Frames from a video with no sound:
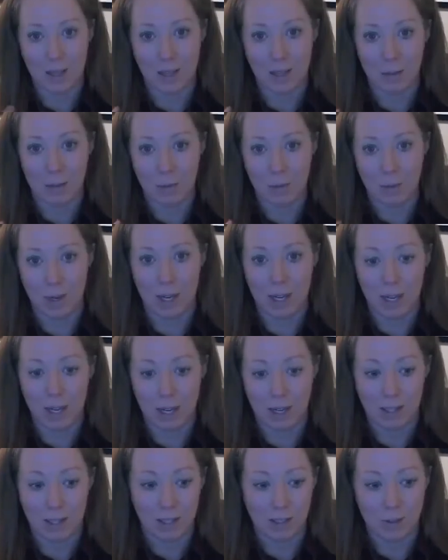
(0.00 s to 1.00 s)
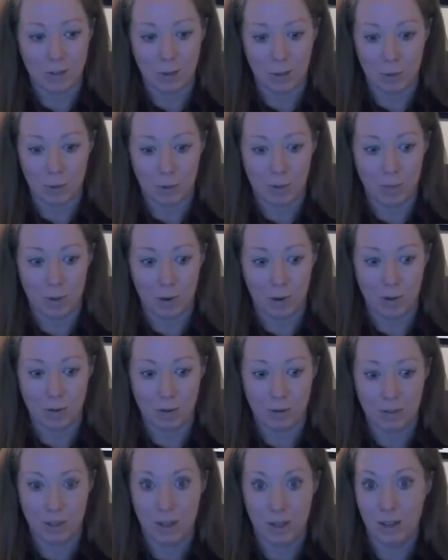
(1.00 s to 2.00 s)
being a cluster of 3
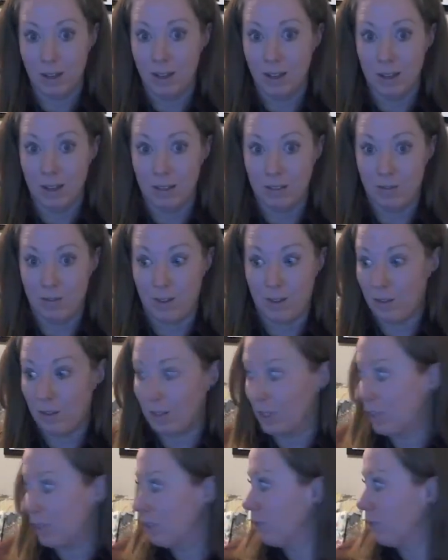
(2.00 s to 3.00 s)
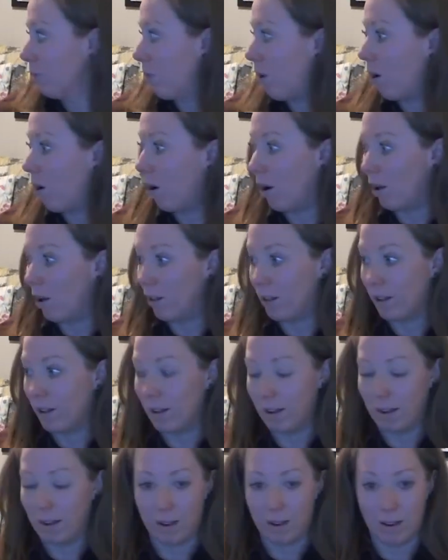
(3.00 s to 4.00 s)
burrows, is fairly
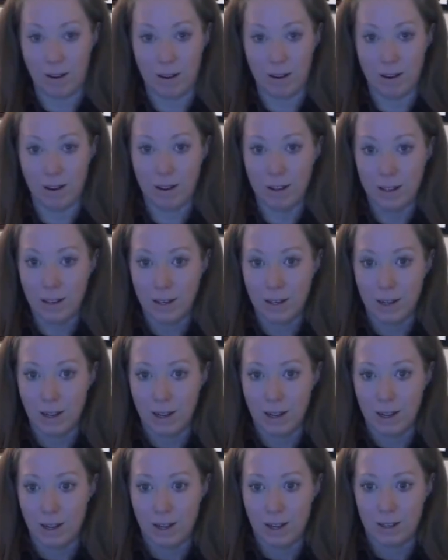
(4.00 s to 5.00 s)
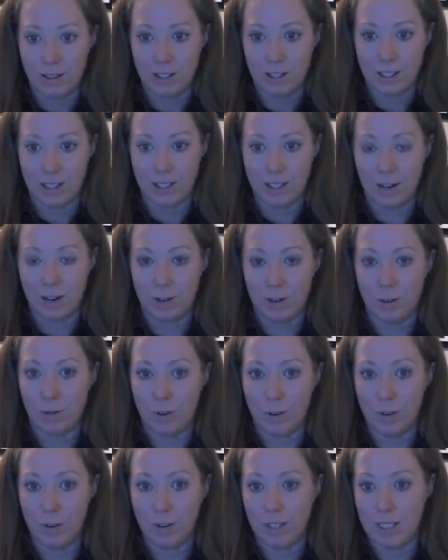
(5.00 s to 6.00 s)
small. Jason, I don't
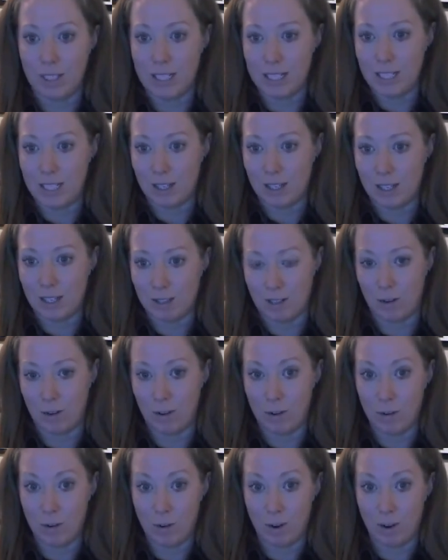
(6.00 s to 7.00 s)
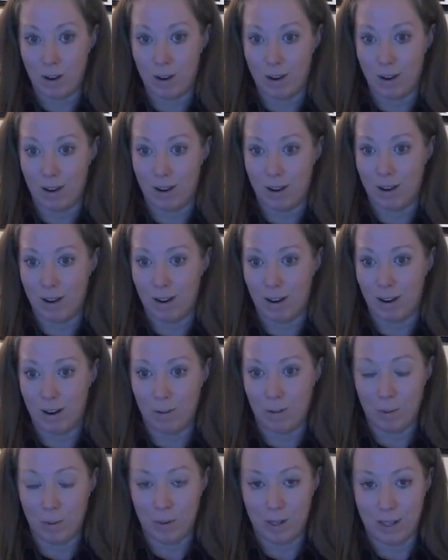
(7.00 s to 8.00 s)
know if you know the details. I know you
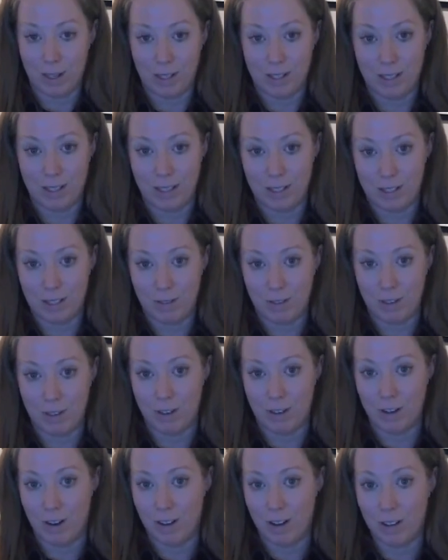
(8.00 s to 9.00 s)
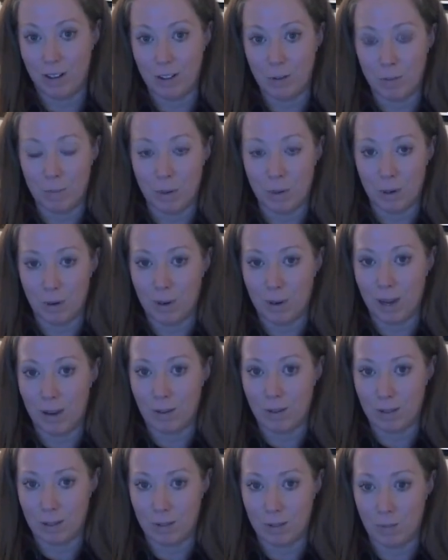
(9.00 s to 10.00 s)
are pretty extensive in your knowledge with
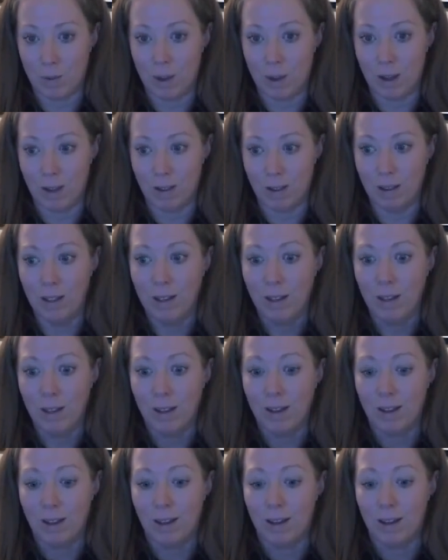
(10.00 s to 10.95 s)
burrowing owls as well.